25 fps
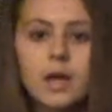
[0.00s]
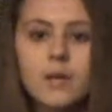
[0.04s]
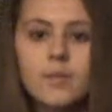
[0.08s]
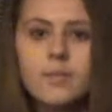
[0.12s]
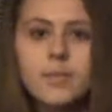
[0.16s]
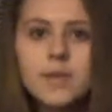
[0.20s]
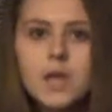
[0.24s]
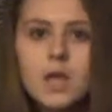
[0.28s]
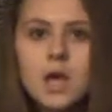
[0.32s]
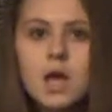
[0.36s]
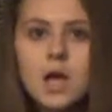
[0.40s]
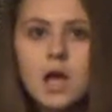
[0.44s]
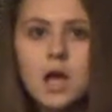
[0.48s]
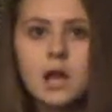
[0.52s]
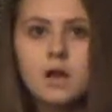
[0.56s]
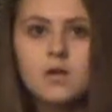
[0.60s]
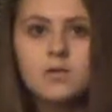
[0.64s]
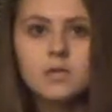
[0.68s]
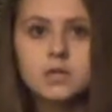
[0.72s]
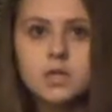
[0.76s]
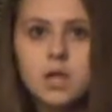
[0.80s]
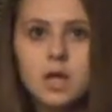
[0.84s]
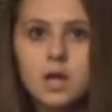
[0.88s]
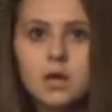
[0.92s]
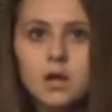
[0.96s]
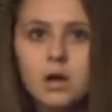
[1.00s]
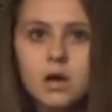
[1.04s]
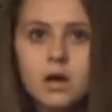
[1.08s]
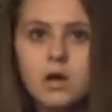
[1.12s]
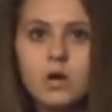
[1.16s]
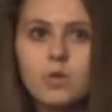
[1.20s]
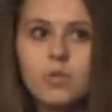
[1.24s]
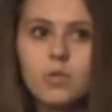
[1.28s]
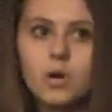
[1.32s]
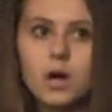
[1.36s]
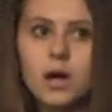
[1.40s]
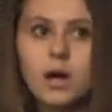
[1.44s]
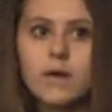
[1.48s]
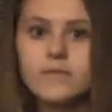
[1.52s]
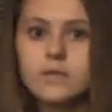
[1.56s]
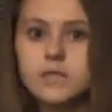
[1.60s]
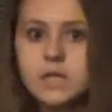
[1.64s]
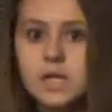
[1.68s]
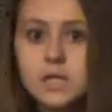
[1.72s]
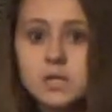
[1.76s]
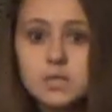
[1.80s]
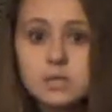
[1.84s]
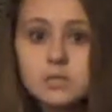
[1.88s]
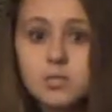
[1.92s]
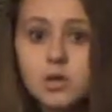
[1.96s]
game. And I was like, oh, well, I
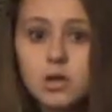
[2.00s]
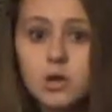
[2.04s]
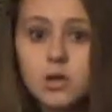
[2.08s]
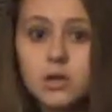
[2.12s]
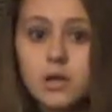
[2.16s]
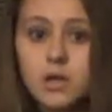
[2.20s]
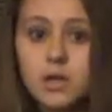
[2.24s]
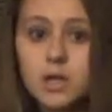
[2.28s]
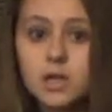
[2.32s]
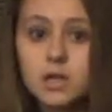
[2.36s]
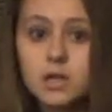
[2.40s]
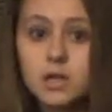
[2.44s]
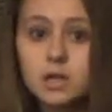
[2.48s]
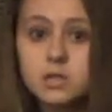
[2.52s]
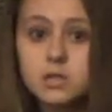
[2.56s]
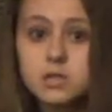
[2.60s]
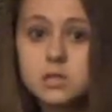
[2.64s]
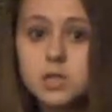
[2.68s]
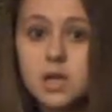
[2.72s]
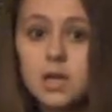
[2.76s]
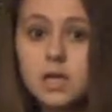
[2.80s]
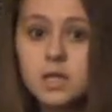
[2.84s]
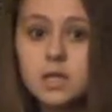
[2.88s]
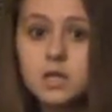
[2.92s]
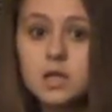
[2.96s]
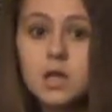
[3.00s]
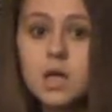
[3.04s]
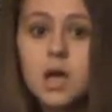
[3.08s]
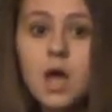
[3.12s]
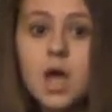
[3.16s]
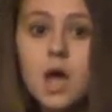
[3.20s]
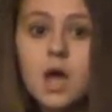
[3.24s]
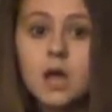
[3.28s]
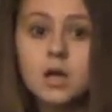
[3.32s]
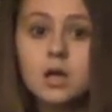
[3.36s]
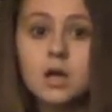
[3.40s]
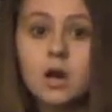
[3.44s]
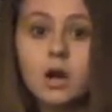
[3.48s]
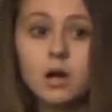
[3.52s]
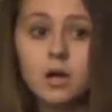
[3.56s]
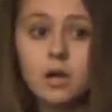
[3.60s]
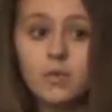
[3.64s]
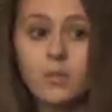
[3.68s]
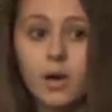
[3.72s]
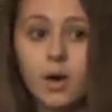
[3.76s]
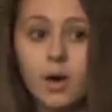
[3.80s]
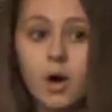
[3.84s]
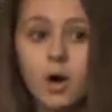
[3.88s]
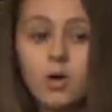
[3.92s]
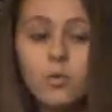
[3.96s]
have a test tomorrow. I need to study and go
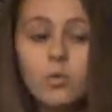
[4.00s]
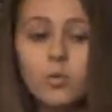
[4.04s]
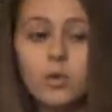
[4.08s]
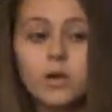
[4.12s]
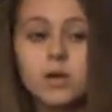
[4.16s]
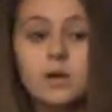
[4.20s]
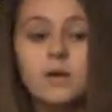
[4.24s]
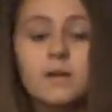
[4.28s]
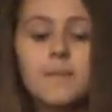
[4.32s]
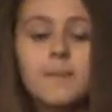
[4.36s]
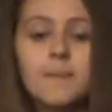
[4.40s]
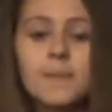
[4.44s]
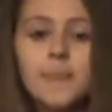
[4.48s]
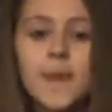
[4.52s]
get my homework.